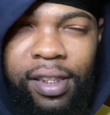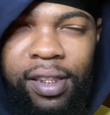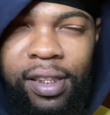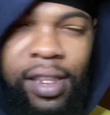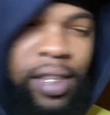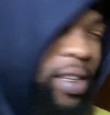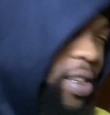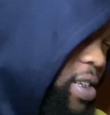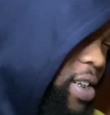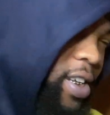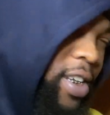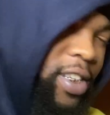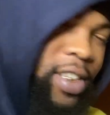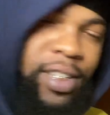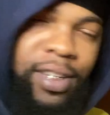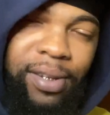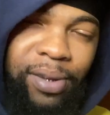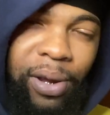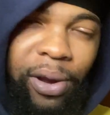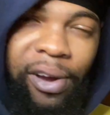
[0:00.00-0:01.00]
That shit's
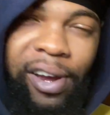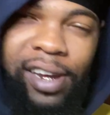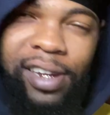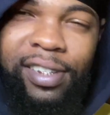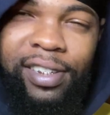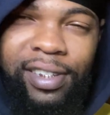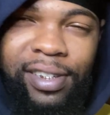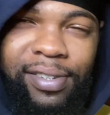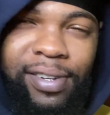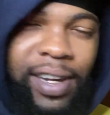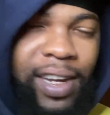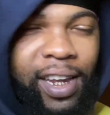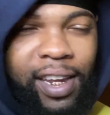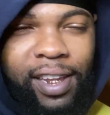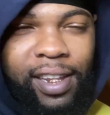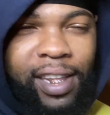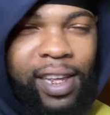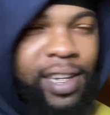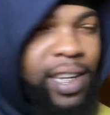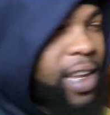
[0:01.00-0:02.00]
so crazy, right?
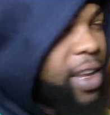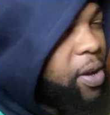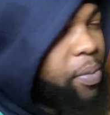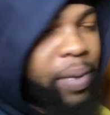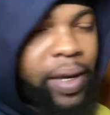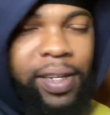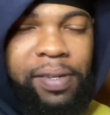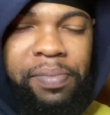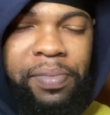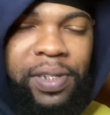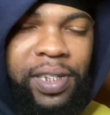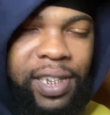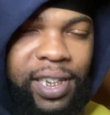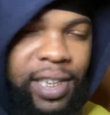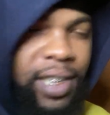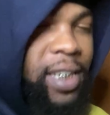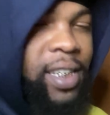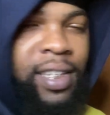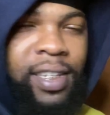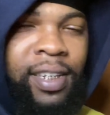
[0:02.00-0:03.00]
Like, they don't pay them
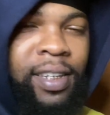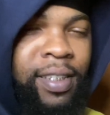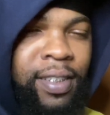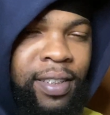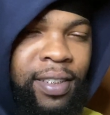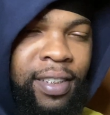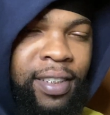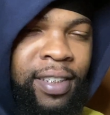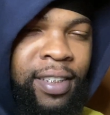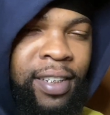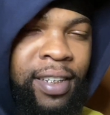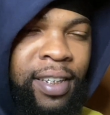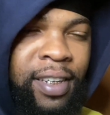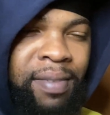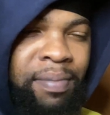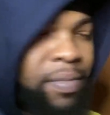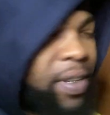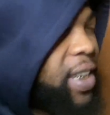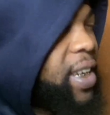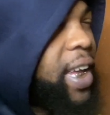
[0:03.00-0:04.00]
shit.
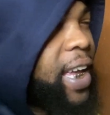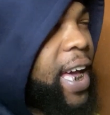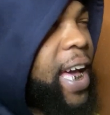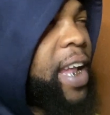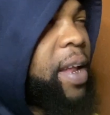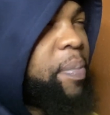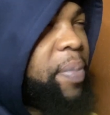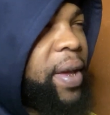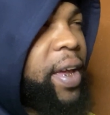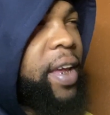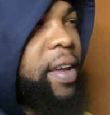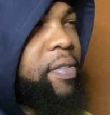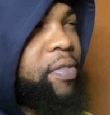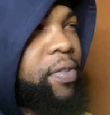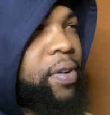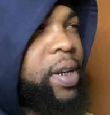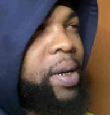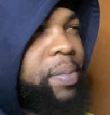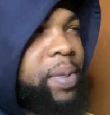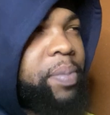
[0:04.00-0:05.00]
But they gotta pay
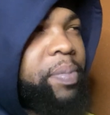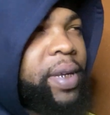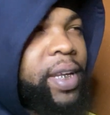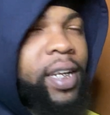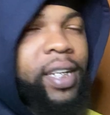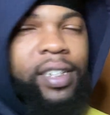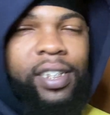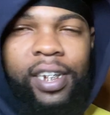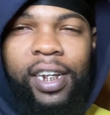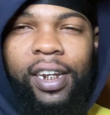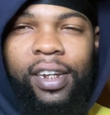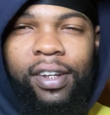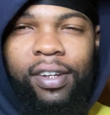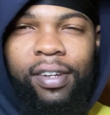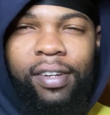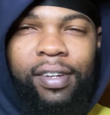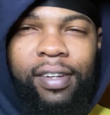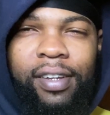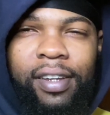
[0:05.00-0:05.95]
for them to be in jail.